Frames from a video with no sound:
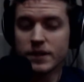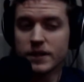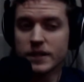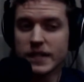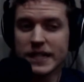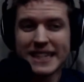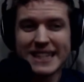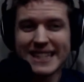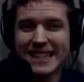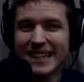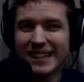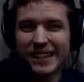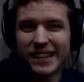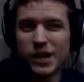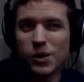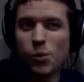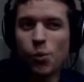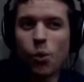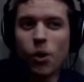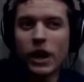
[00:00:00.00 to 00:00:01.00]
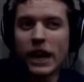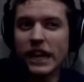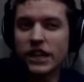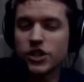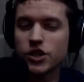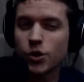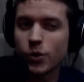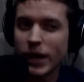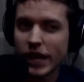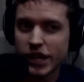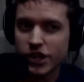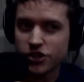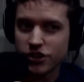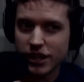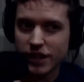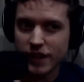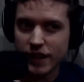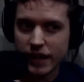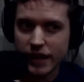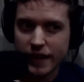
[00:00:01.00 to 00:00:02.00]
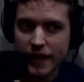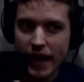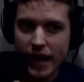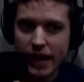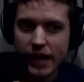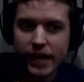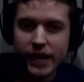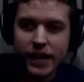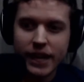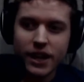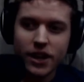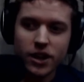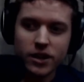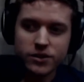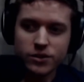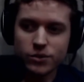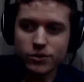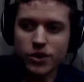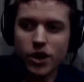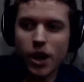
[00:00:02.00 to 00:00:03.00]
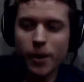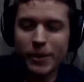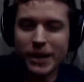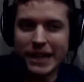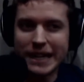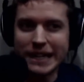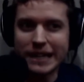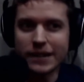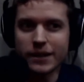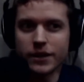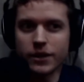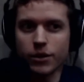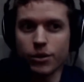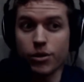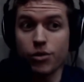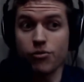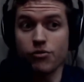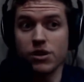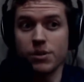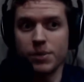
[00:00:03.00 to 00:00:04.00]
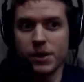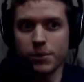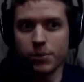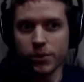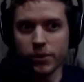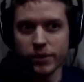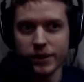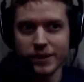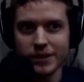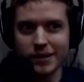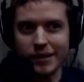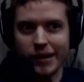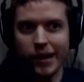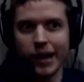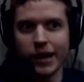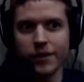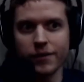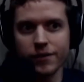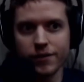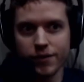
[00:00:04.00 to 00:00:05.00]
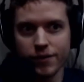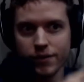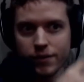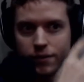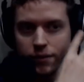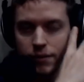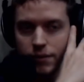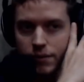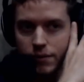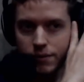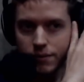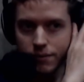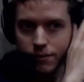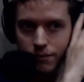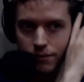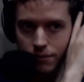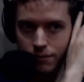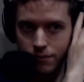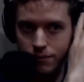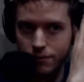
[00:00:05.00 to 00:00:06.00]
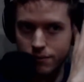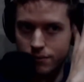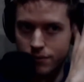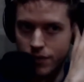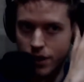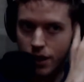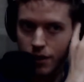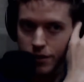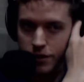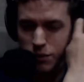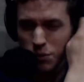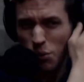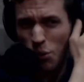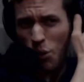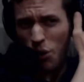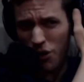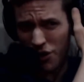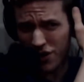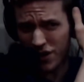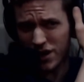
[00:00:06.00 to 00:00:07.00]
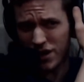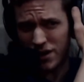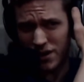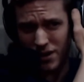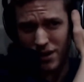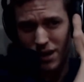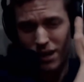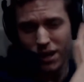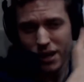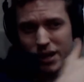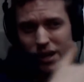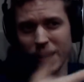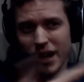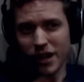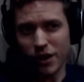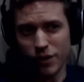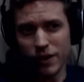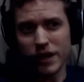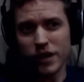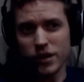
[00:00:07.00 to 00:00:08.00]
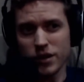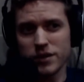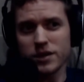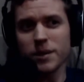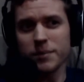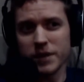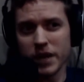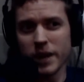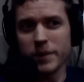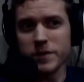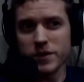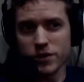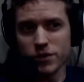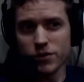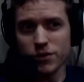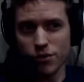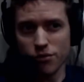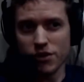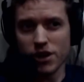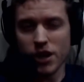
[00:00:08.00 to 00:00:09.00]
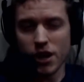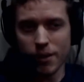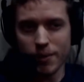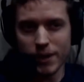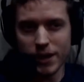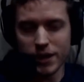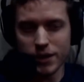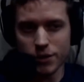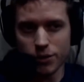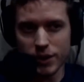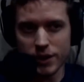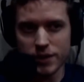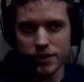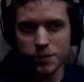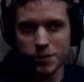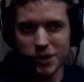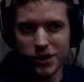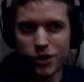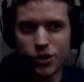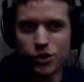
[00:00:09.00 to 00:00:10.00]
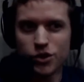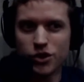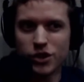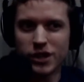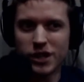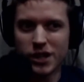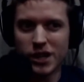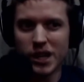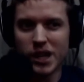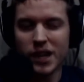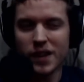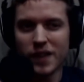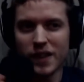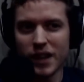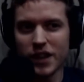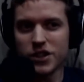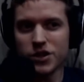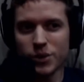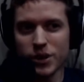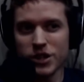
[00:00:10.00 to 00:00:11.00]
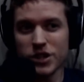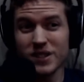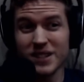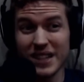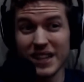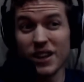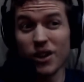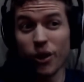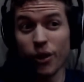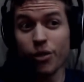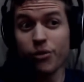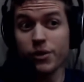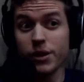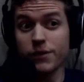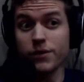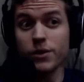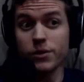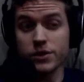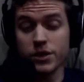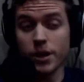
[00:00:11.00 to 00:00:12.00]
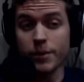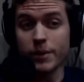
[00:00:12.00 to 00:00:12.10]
So it doesn't sound like you won HOH or anything like that. And also nominating, 3 people, it's a lot of... No, it's more than... I know they sometimes do 3 nominee twists, but usually the HOH doesn't get all 3 of those